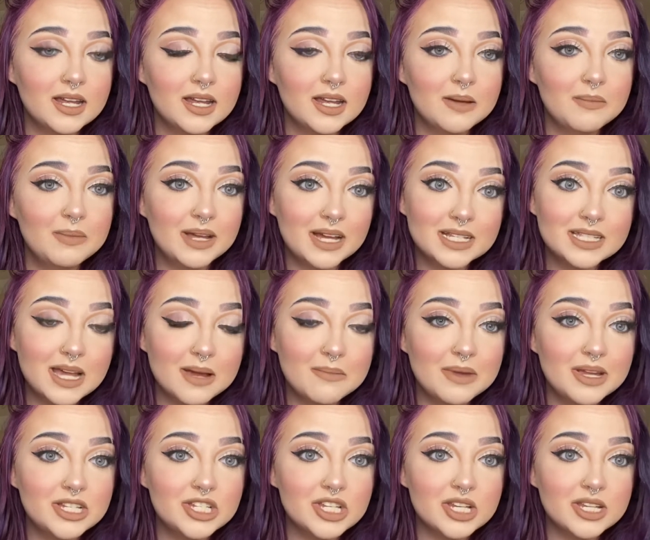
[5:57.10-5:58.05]
because I
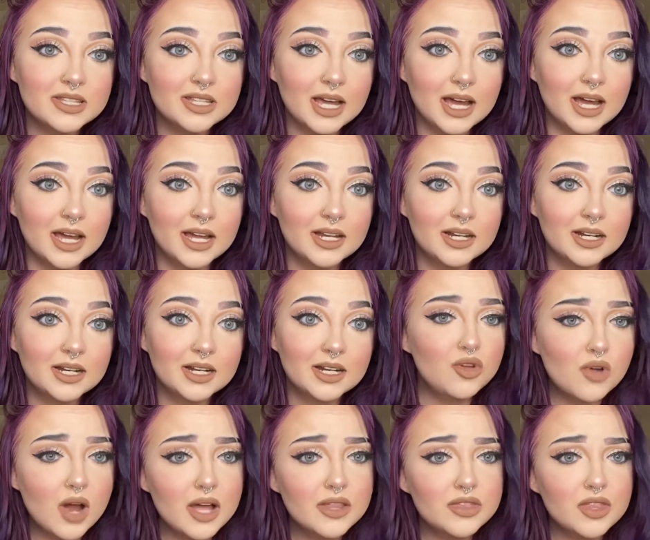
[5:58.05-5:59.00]
mentioned that.
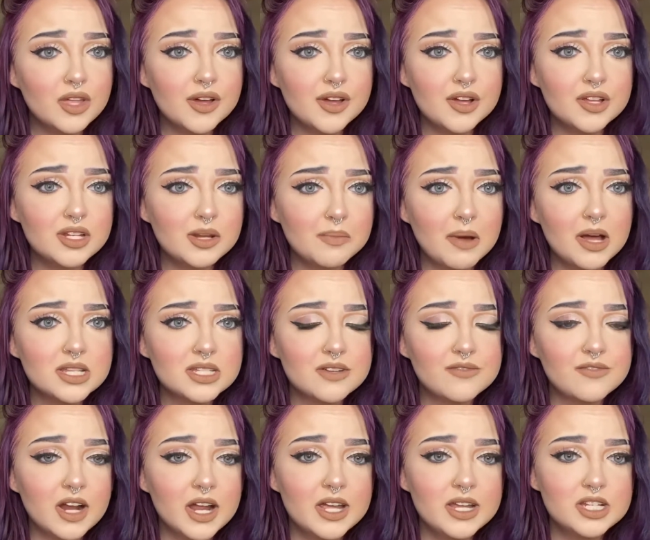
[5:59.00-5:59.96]
You got the
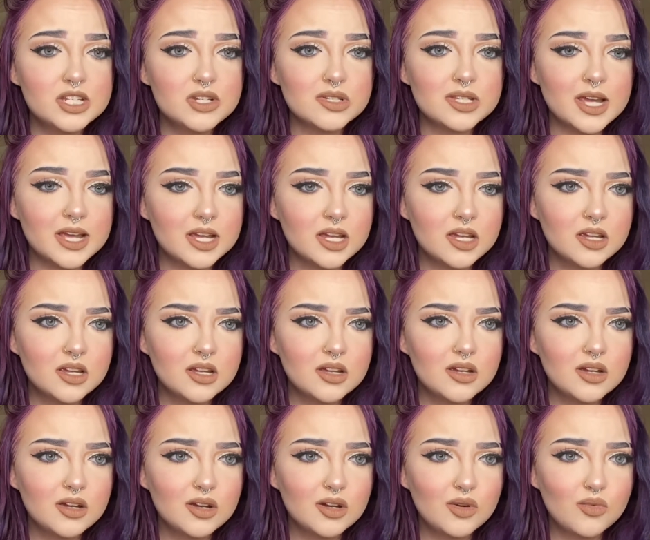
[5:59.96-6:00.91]
deposit, right? And she was like,
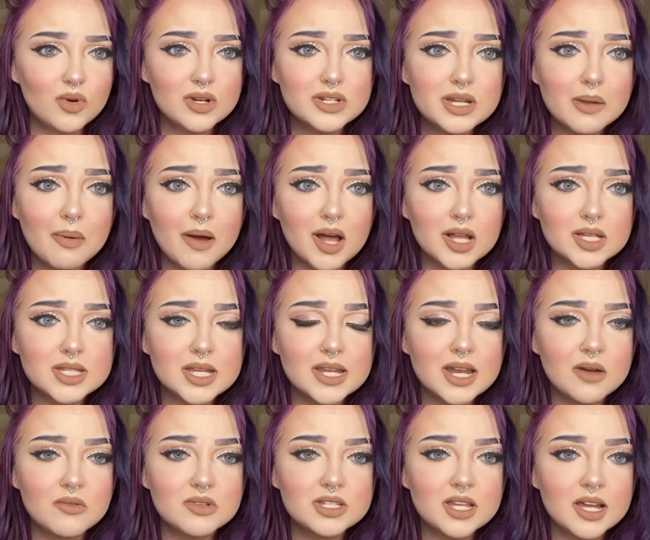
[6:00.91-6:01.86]
what deposit?
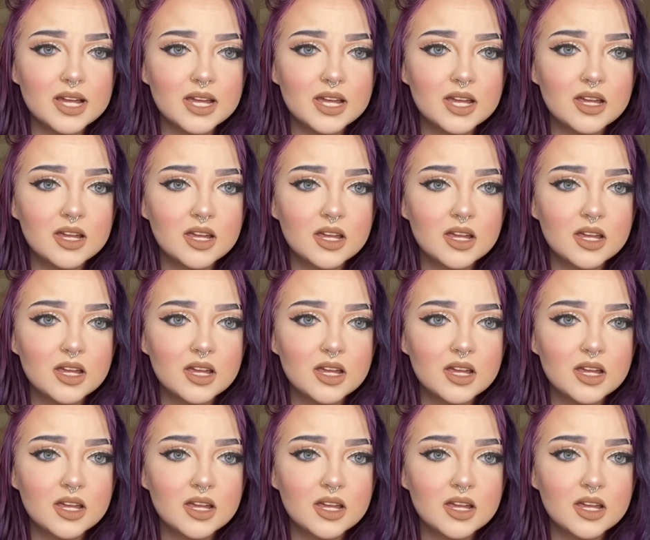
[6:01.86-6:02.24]
I was like,